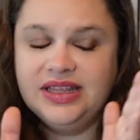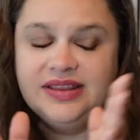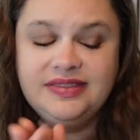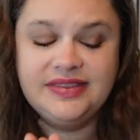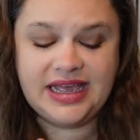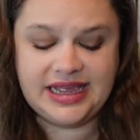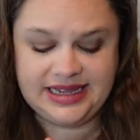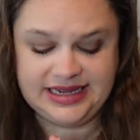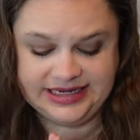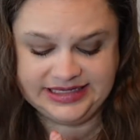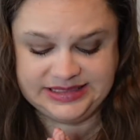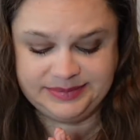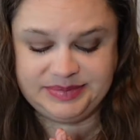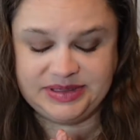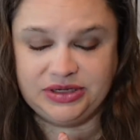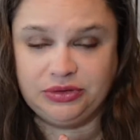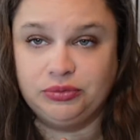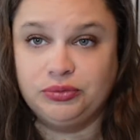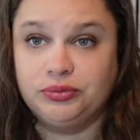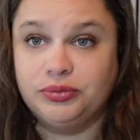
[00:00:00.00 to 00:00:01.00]
that has
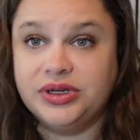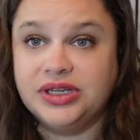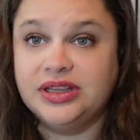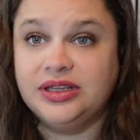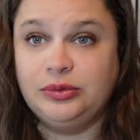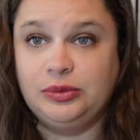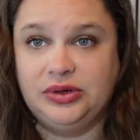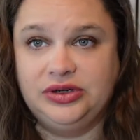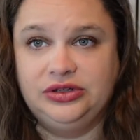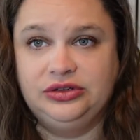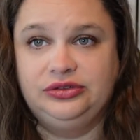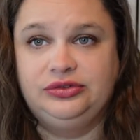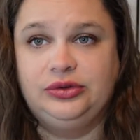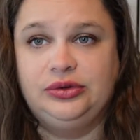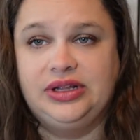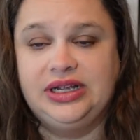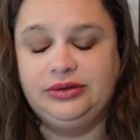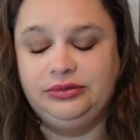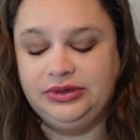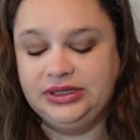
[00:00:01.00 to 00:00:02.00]
been really wonderful.
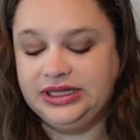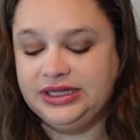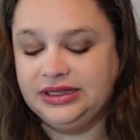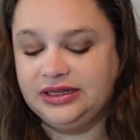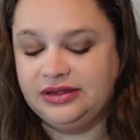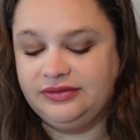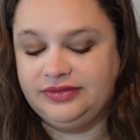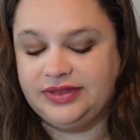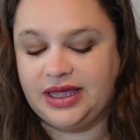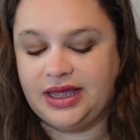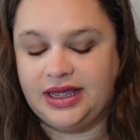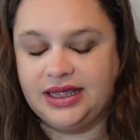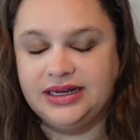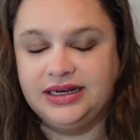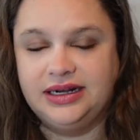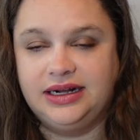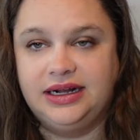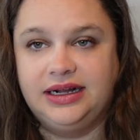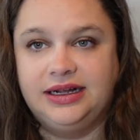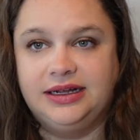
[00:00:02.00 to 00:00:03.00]
I really love
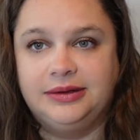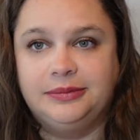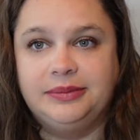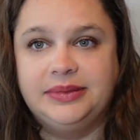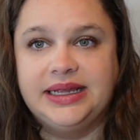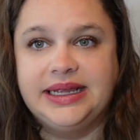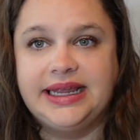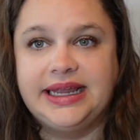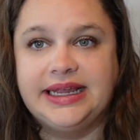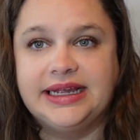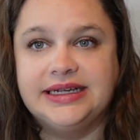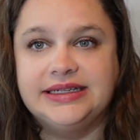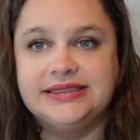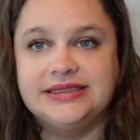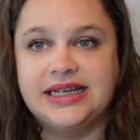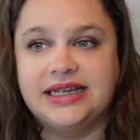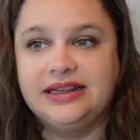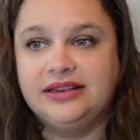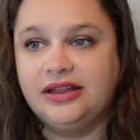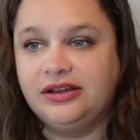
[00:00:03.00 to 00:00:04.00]
that, um
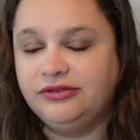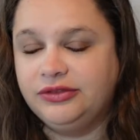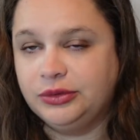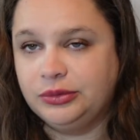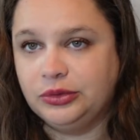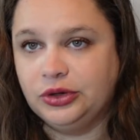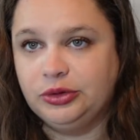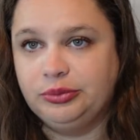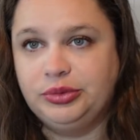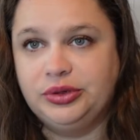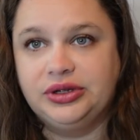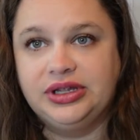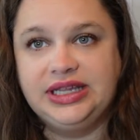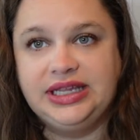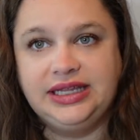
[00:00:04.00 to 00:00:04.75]
and I love the workbook.